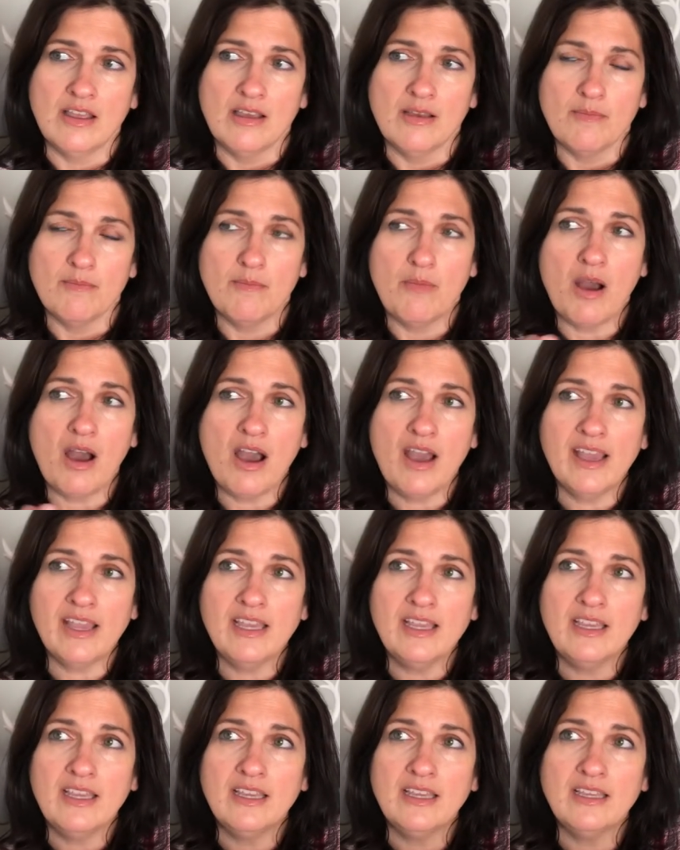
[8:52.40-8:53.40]

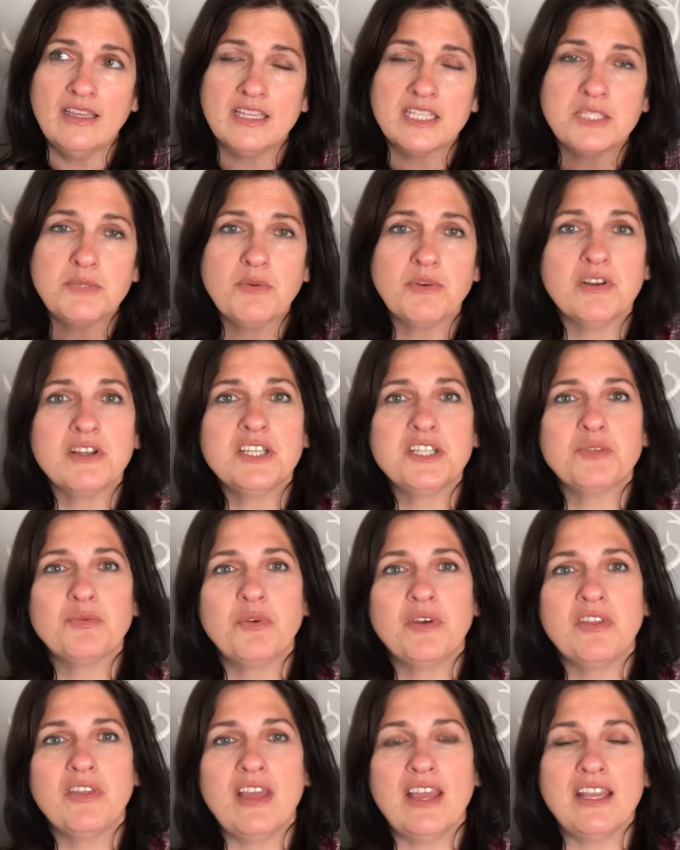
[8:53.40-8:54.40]
my experience
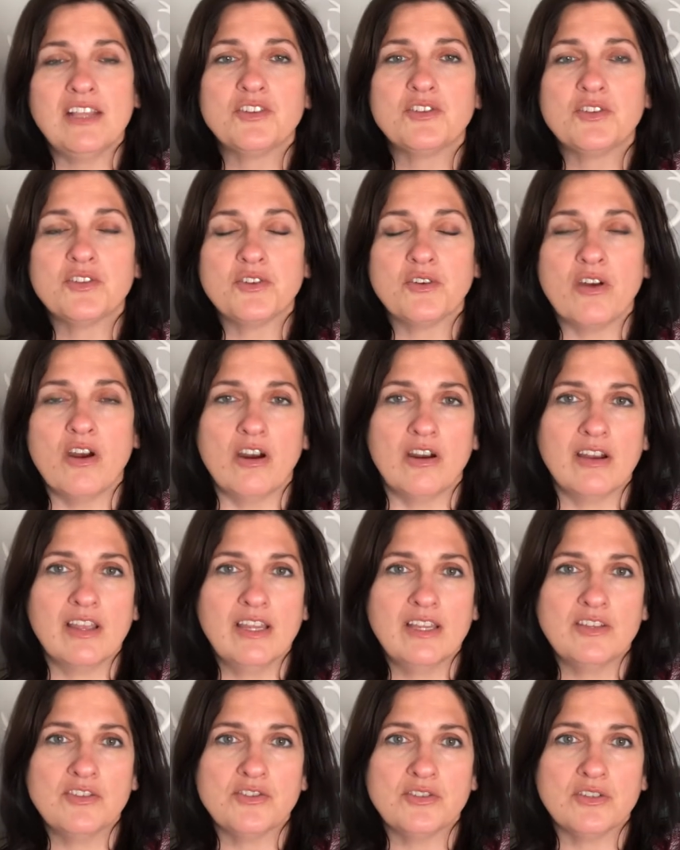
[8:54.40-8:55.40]
with angels or
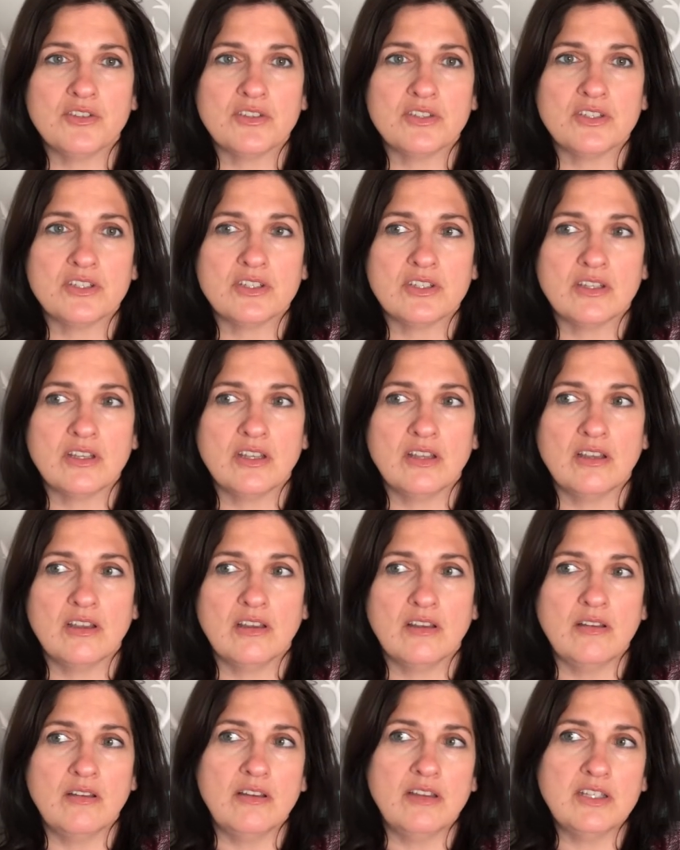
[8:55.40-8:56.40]
archangels
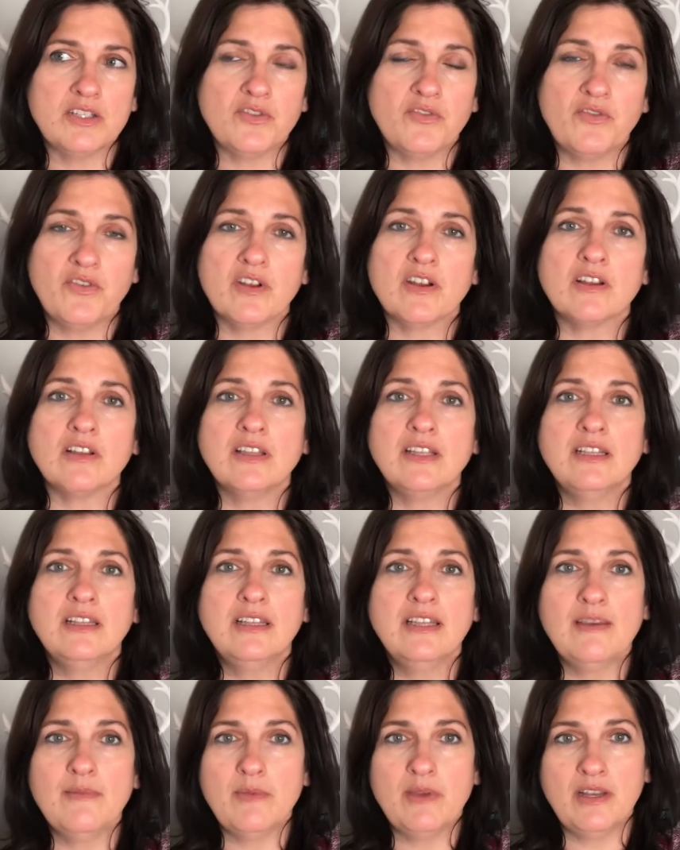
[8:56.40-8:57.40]
is fairly
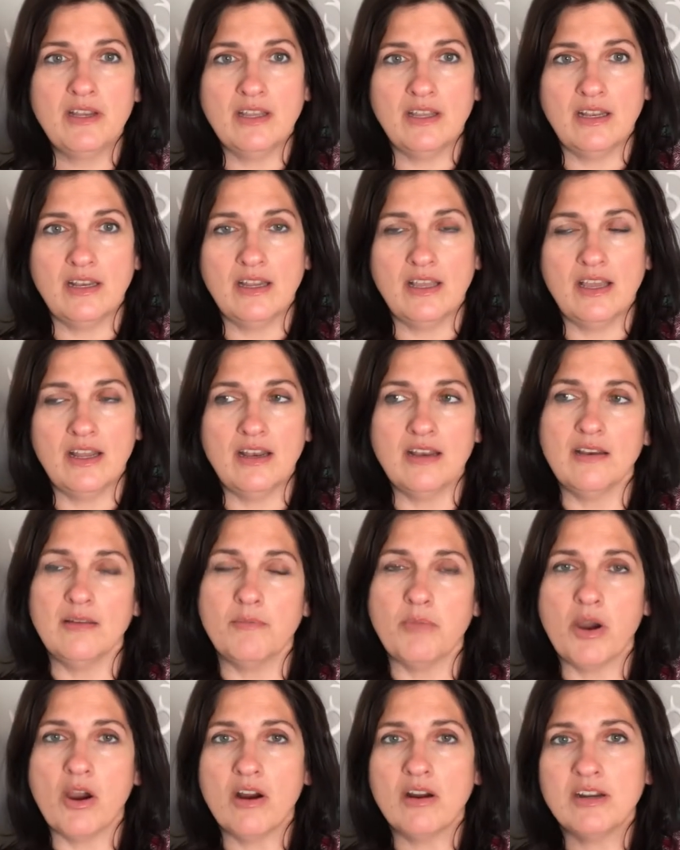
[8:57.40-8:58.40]
limited and in
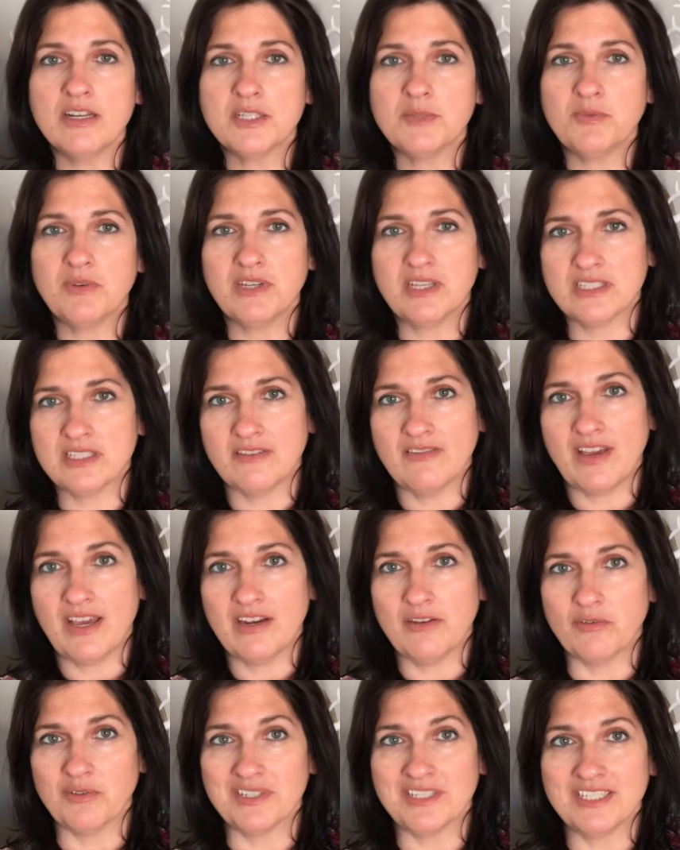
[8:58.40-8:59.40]
part it's because I've had
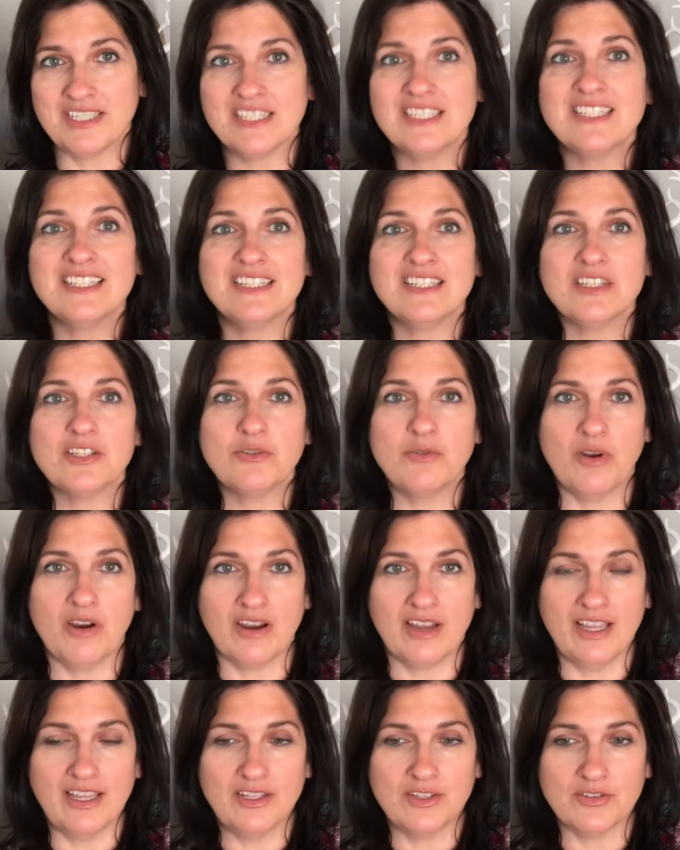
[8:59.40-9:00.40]
a resistance to
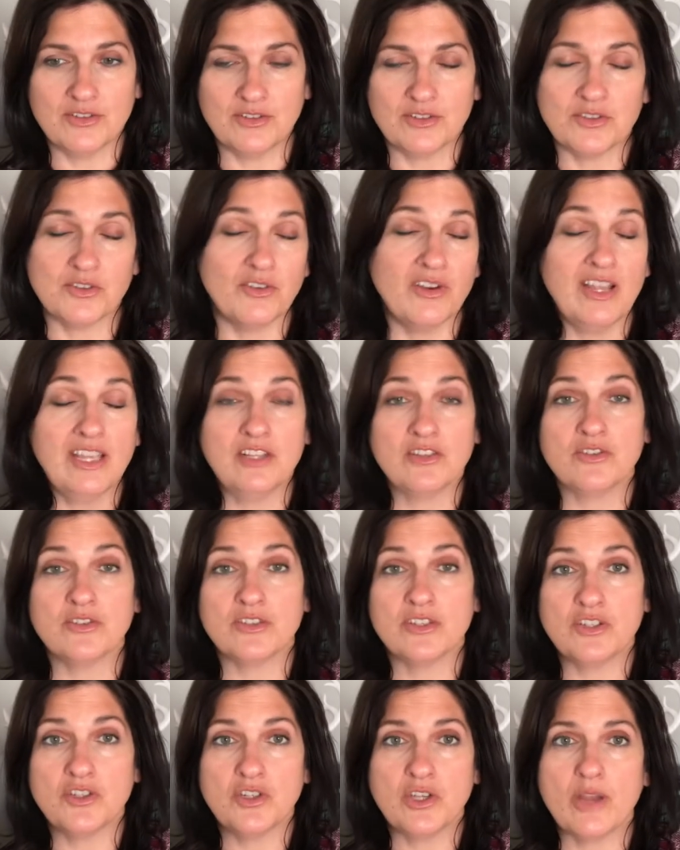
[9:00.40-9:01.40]
archangels or
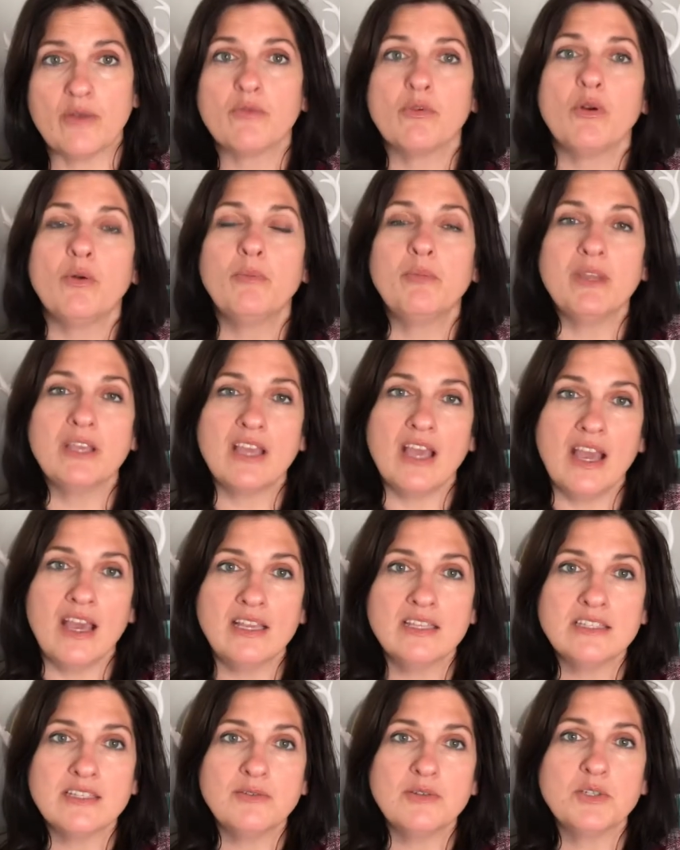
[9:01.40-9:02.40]
angels in general
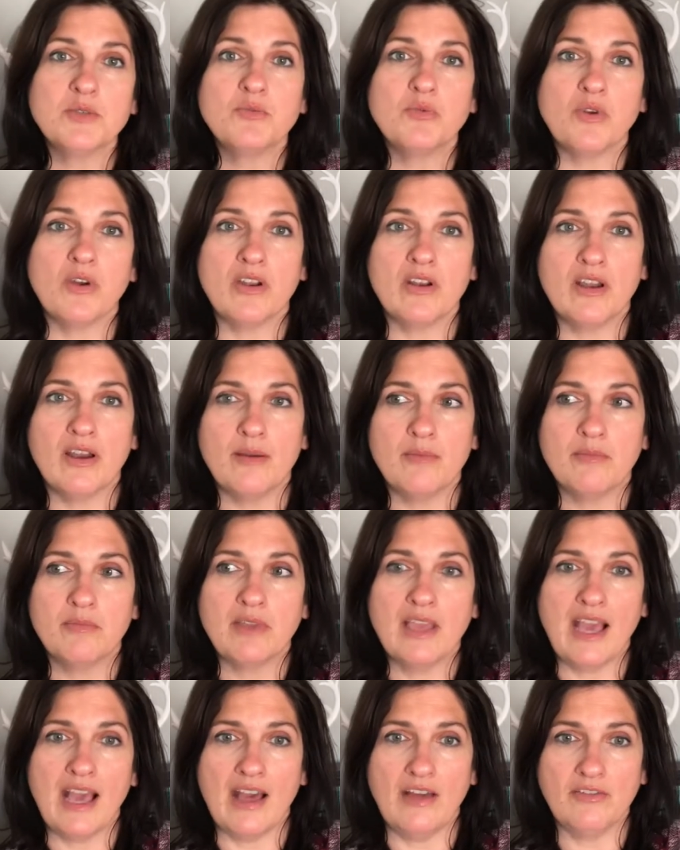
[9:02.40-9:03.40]
because I was brought up
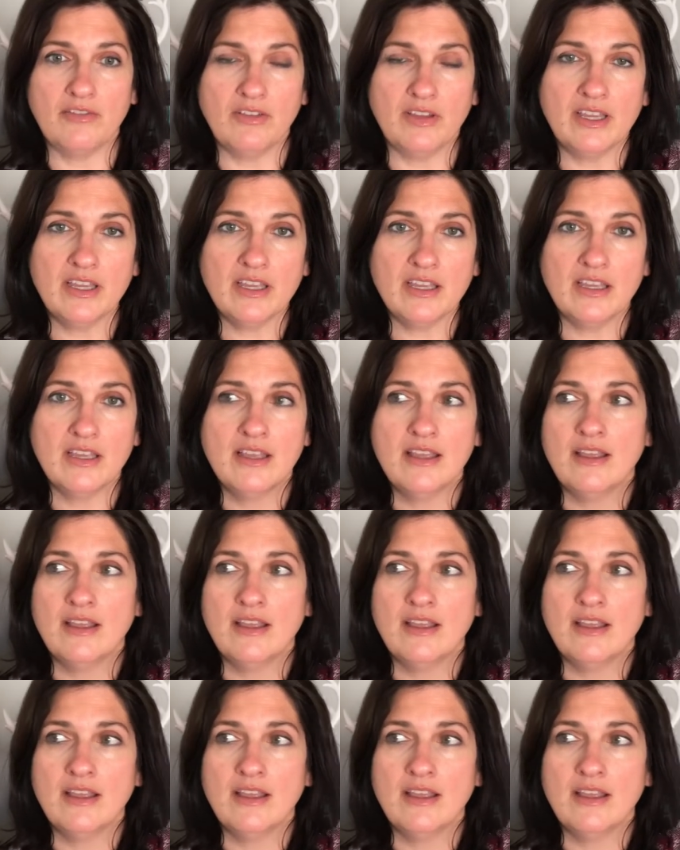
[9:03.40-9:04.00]
Catholic